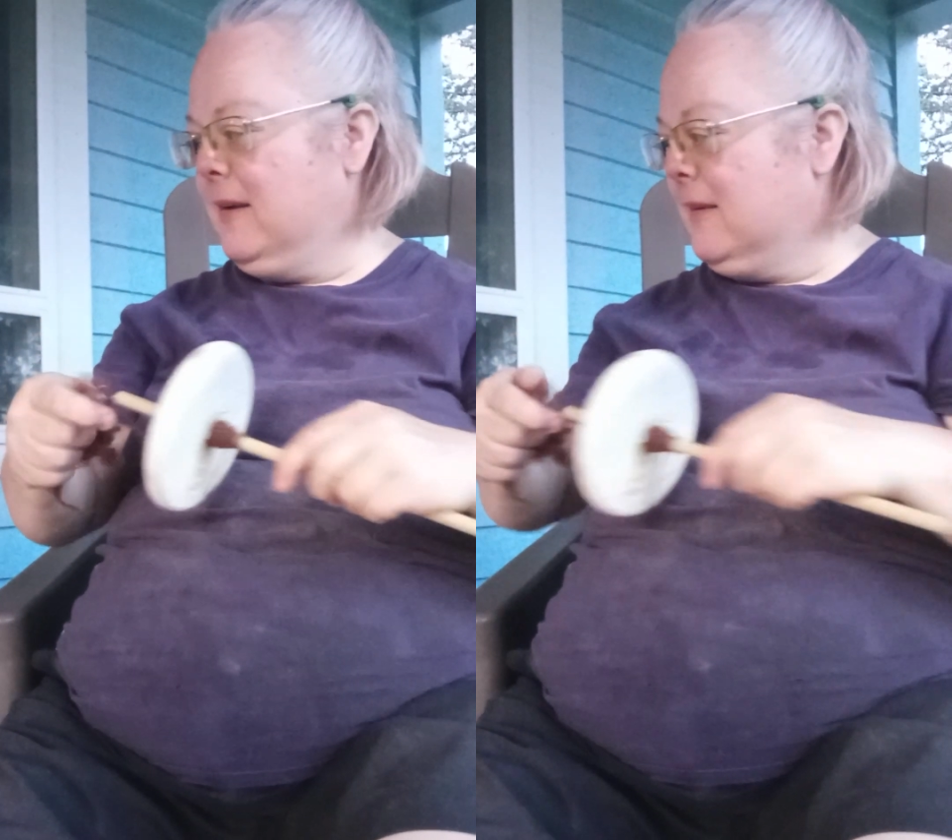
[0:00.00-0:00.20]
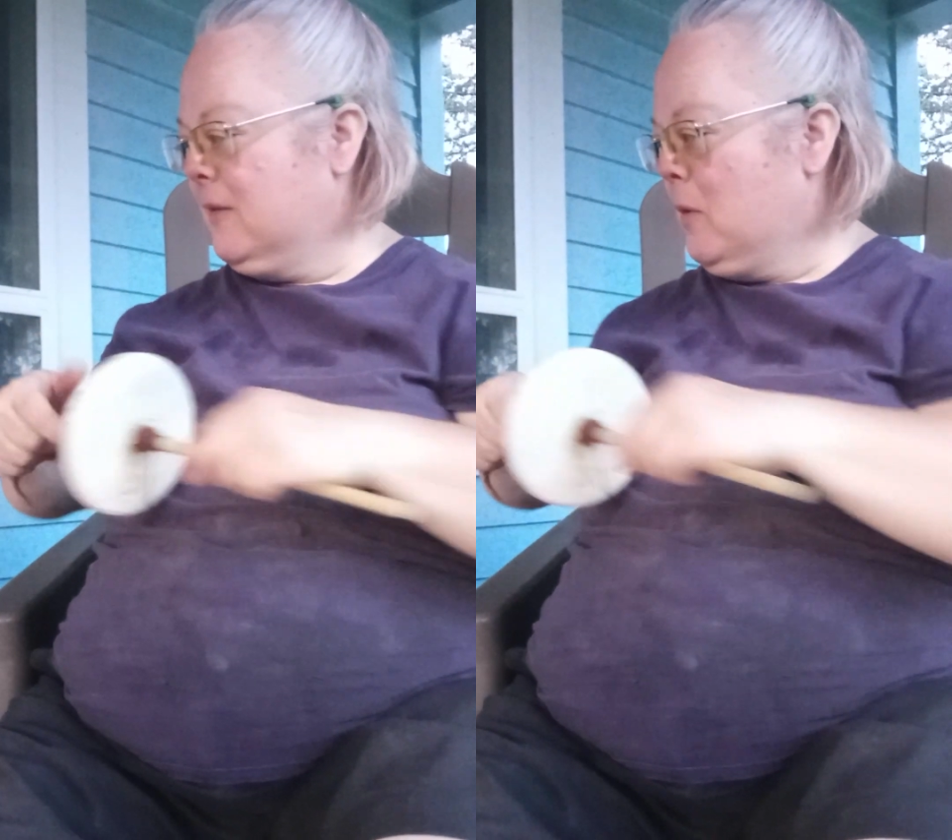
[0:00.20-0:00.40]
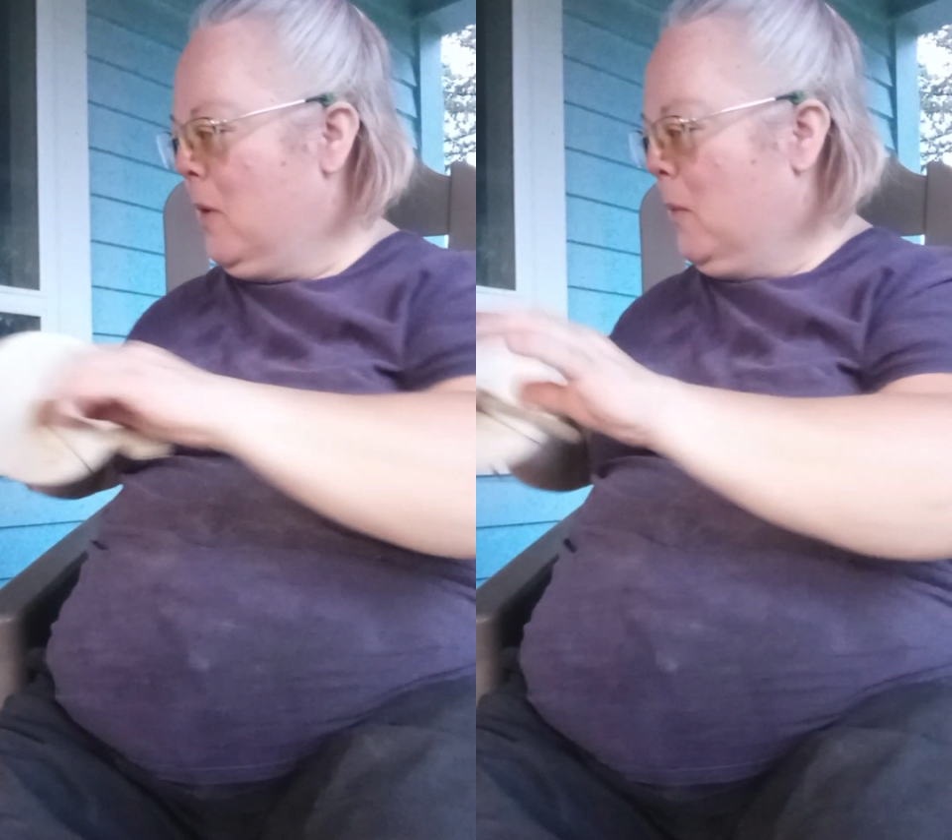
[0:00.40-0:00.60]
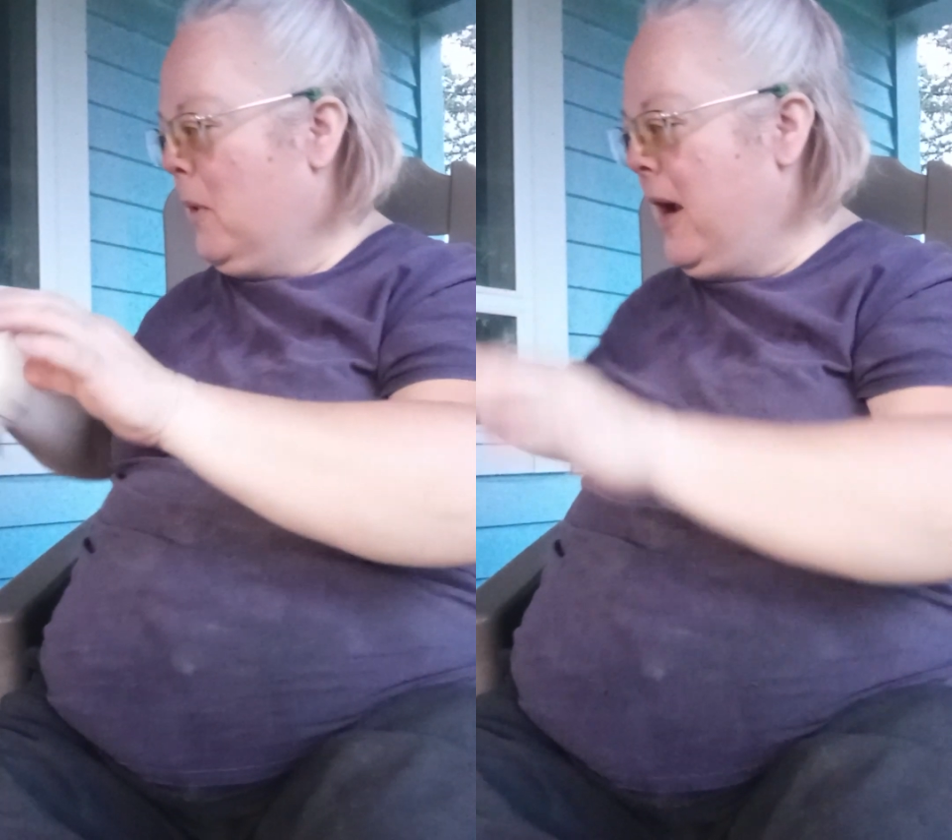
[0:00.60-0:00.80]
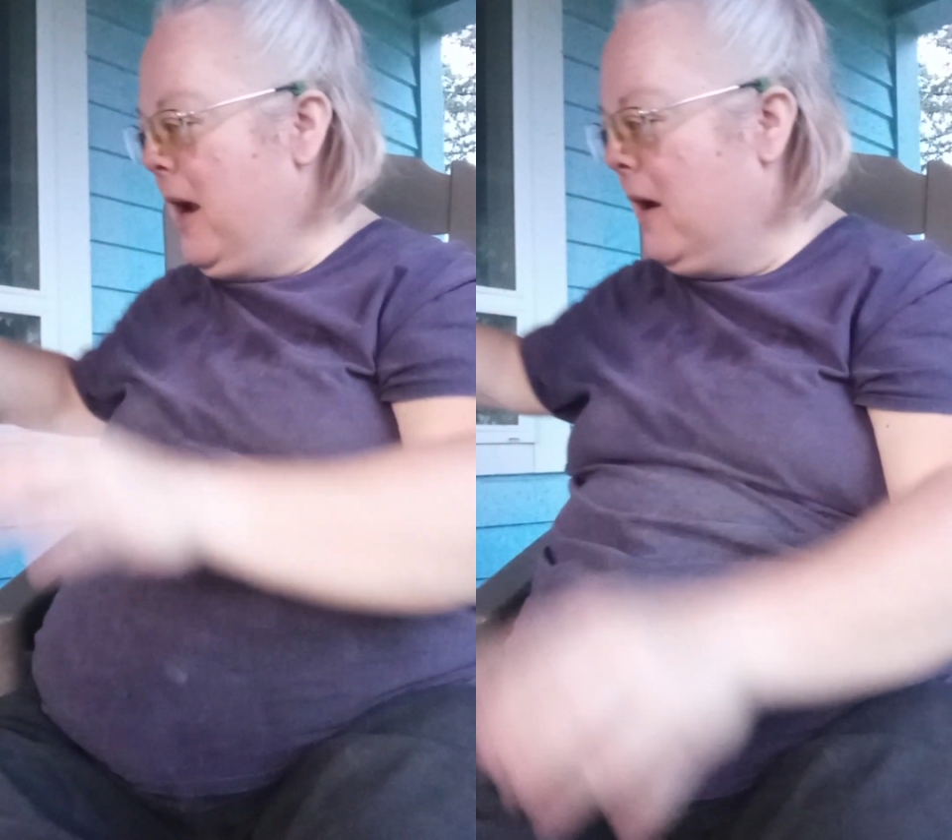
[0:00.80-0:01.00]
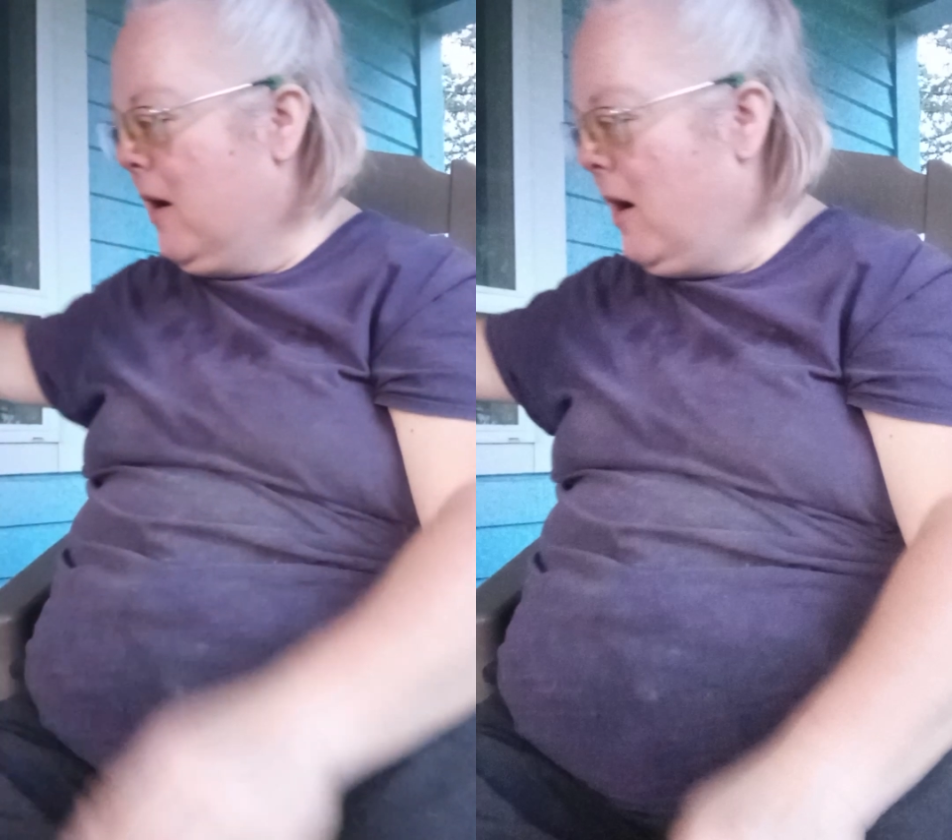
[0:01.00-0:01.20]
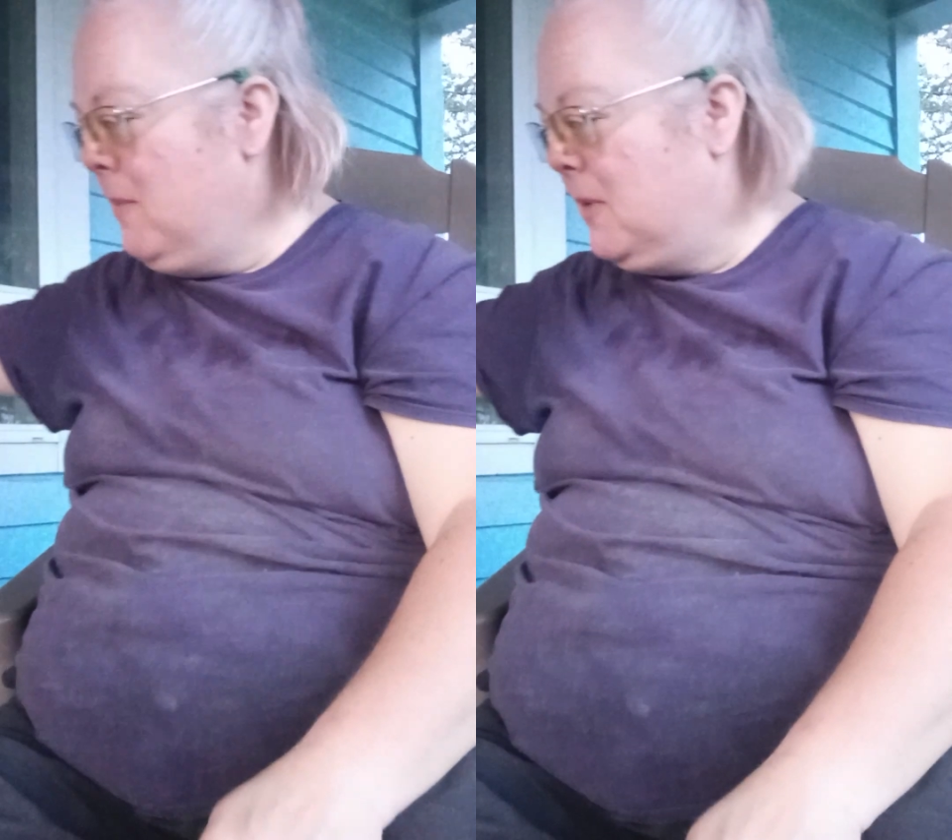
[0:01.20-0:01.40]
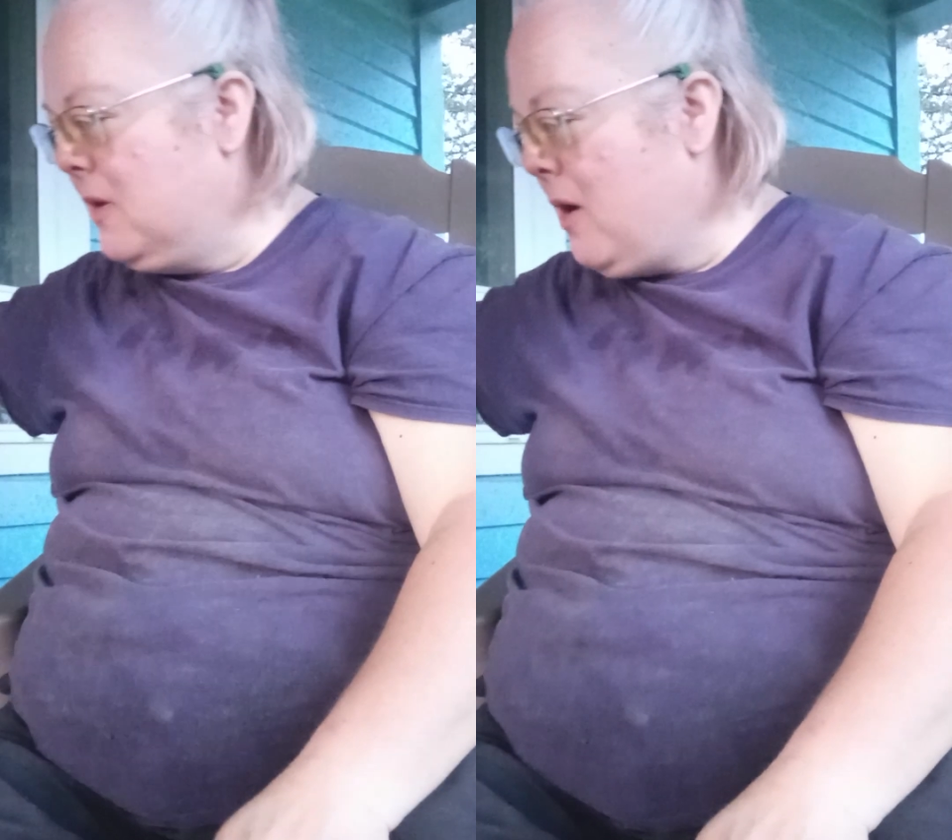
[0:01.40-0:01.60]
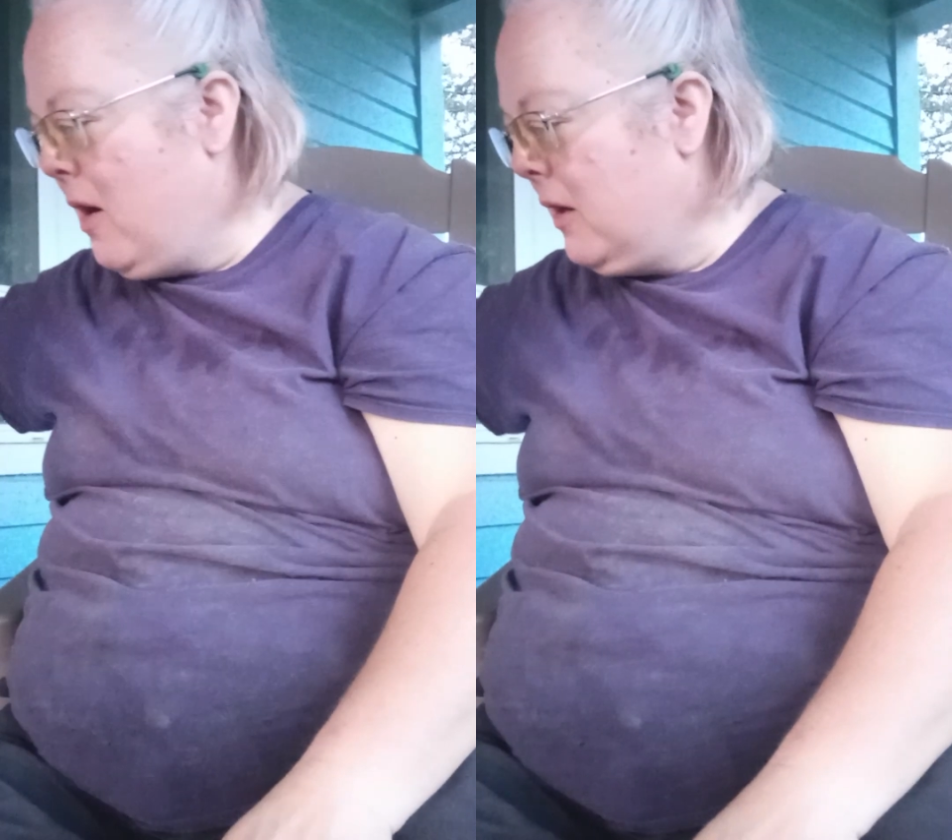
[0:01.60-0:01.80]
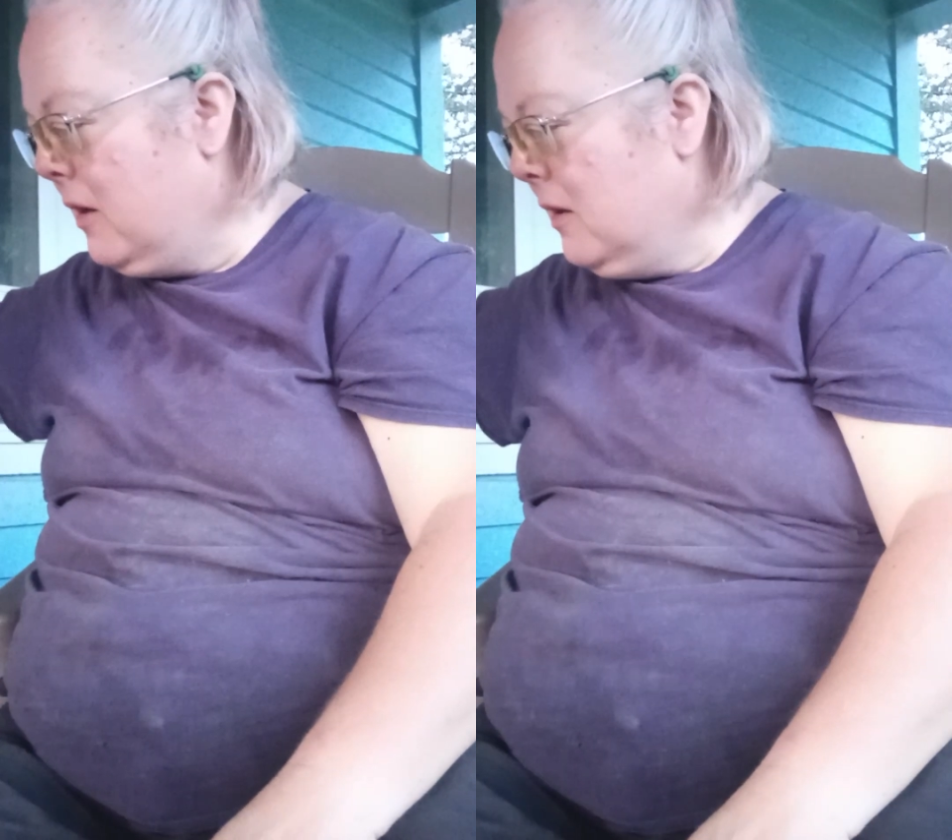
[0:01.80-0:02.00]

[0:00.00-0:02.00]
He says, well, hey, I'm stuck.